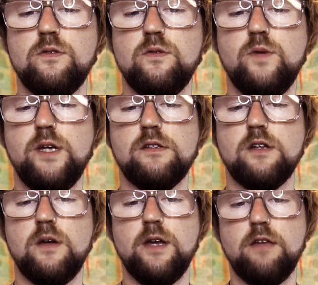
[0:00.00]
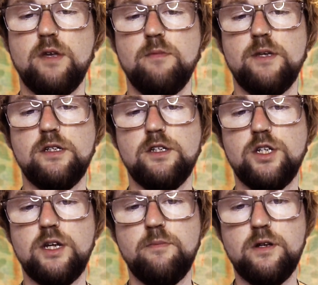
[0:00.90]
week's going, give me a message
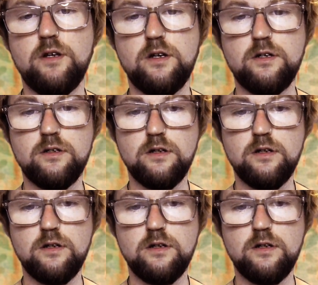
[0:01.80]
down below,